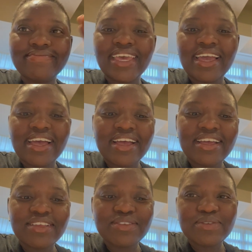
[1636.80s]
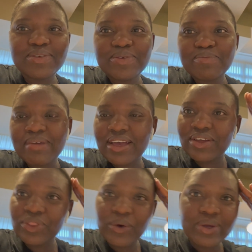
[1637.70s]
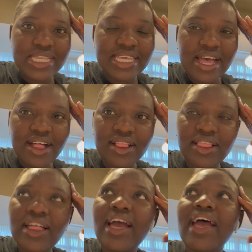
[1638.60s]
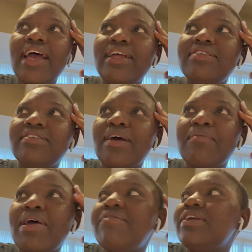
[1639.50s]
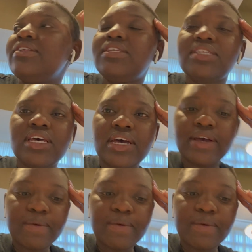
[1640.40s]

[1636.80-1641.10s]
Hey guys, I'm back at the hotel, and I'm having dinner.